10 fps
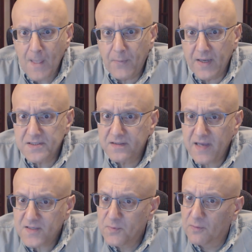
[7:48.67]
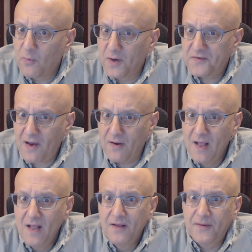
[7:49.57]
But as the textbook points out,
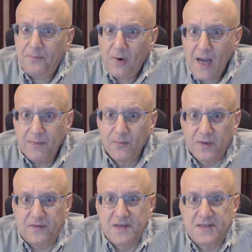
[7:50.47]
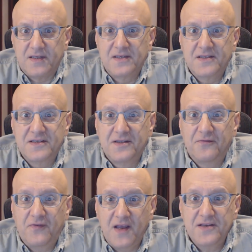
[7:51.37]
the problem with this is in the
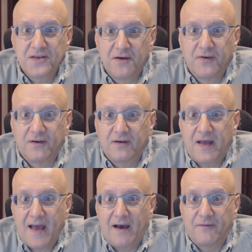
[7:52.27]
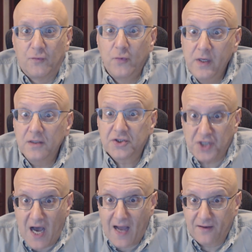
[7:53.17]
face of a real
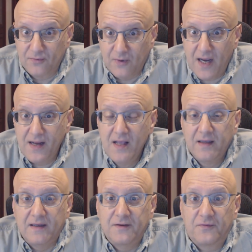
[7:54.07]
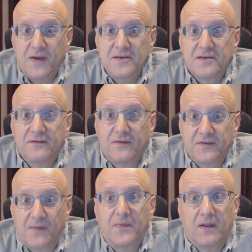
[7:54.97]
shock, right? In the face of
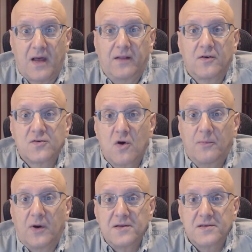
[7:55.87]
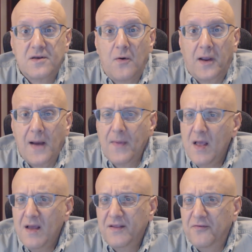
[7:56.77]
something like those oil prices going up,
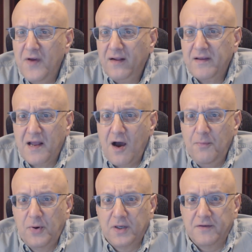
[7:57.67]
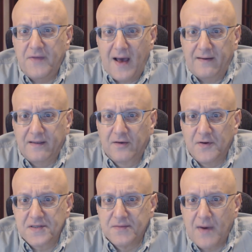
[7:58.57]
the effect on output of that increase in